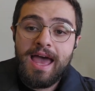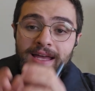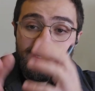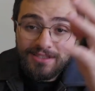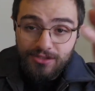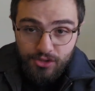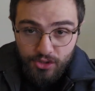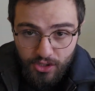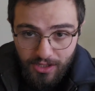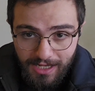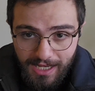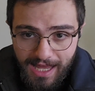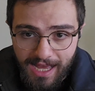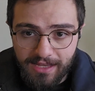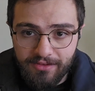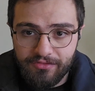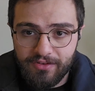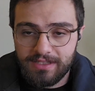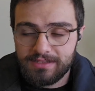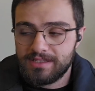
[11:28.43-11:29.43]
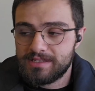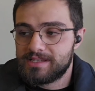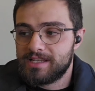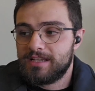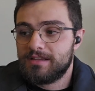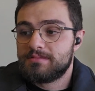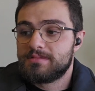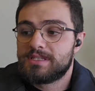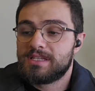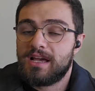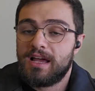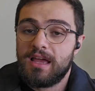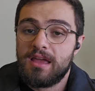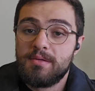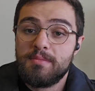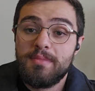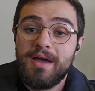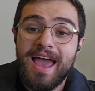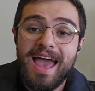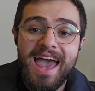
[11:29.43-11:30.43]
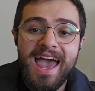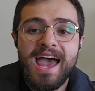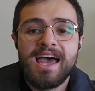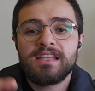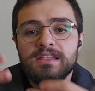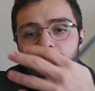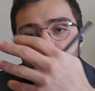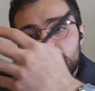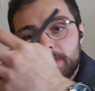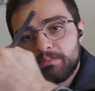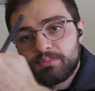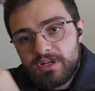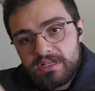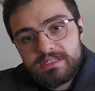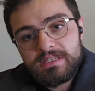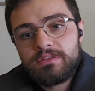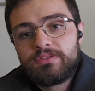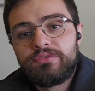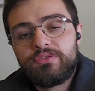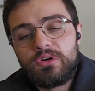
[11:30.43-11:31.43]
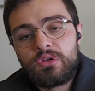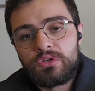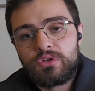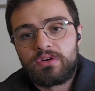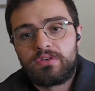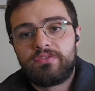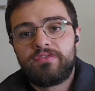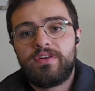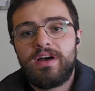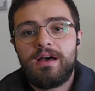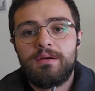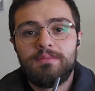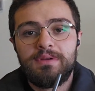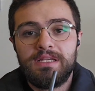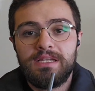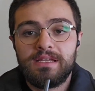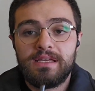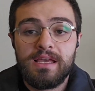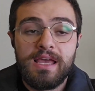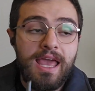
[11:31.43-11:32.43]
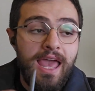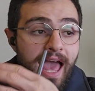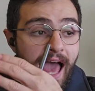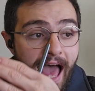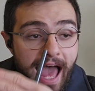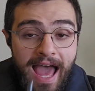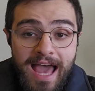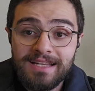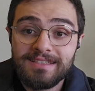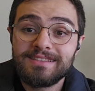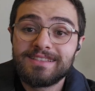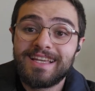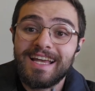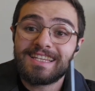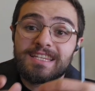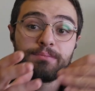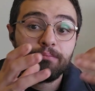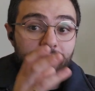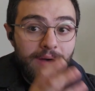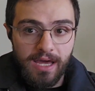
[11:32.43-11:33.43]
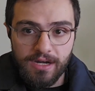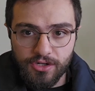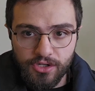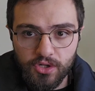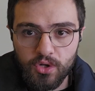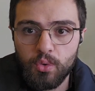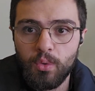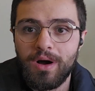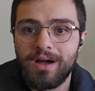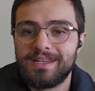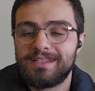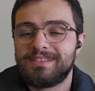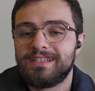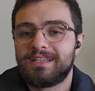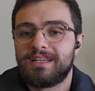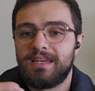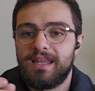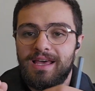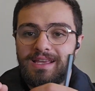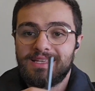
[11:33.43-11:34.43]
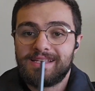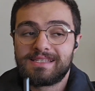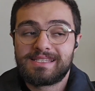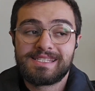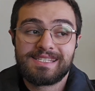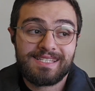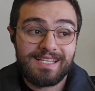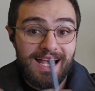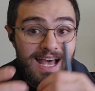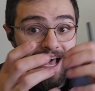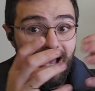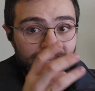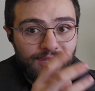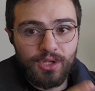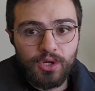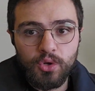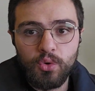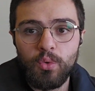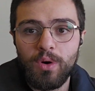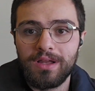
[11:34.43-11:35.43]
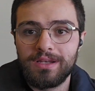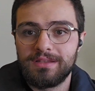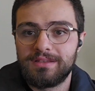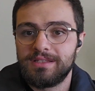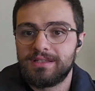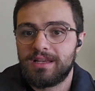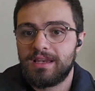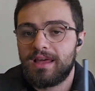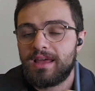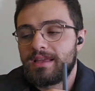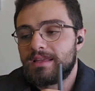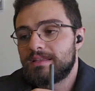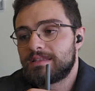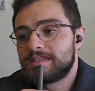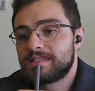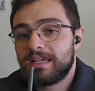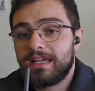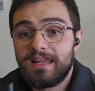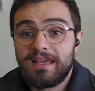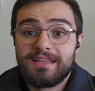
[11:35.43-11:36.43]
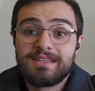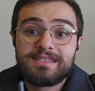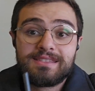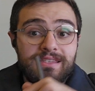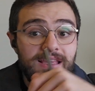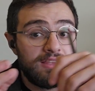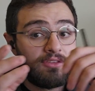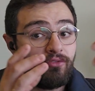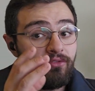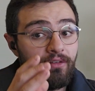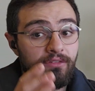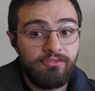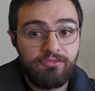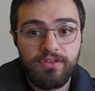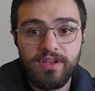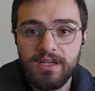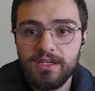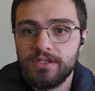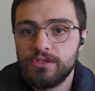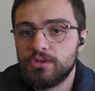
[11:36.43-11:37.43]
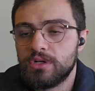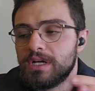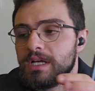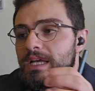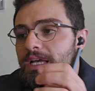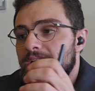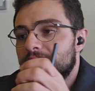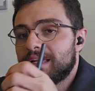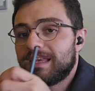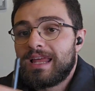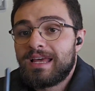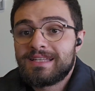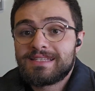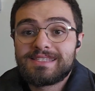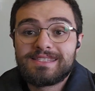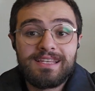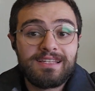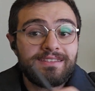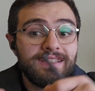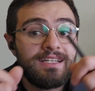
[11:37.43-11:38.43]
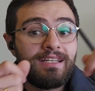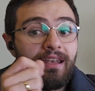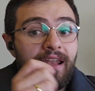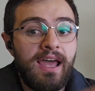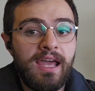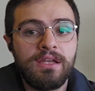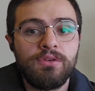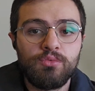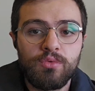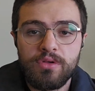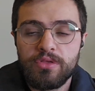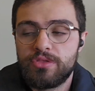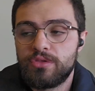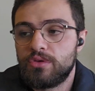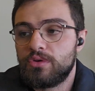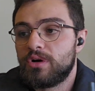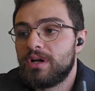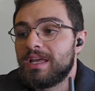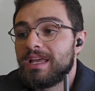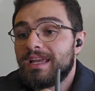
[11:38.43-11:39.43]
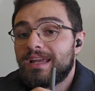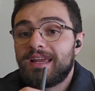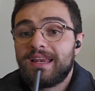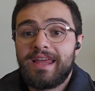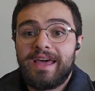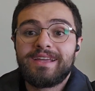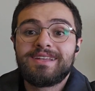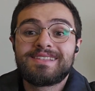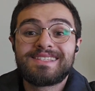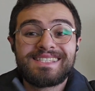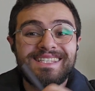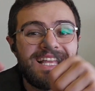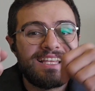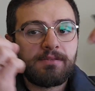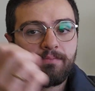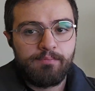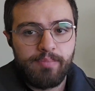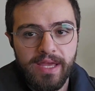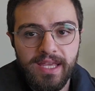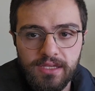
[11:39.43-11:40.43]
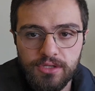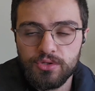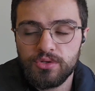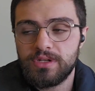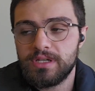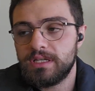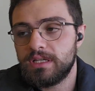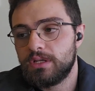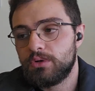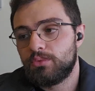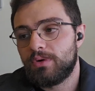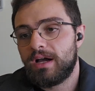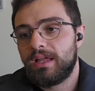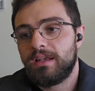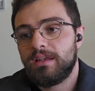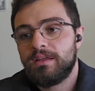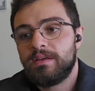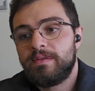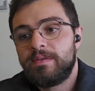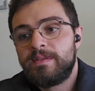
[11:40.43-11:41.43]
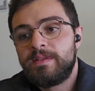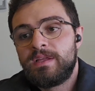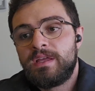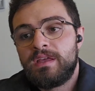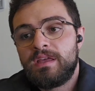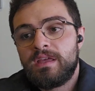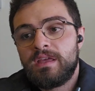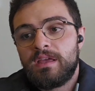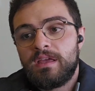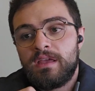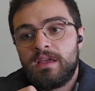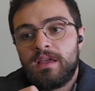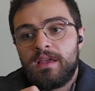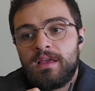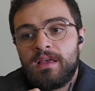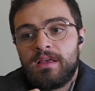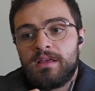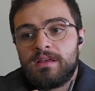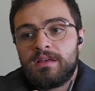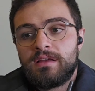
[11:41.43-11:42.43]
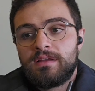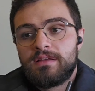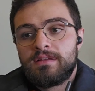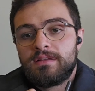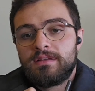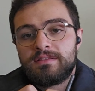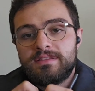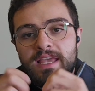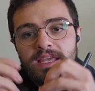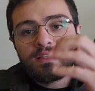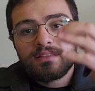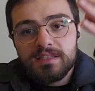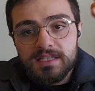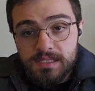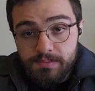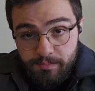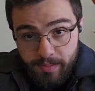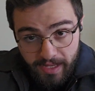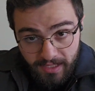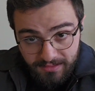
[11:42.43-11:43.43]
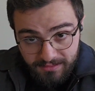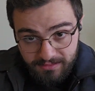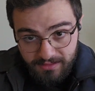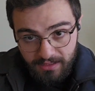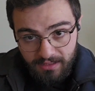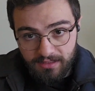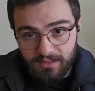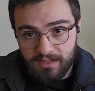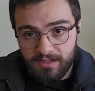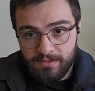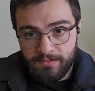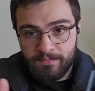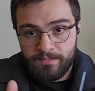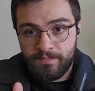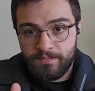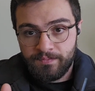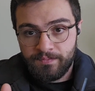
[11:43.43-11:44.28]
and your life at the same time, and be present for your family, and get better quality clients, higher quality clients, clients that fulfill you, clients that align with you, clients that pay you really well, take this painting,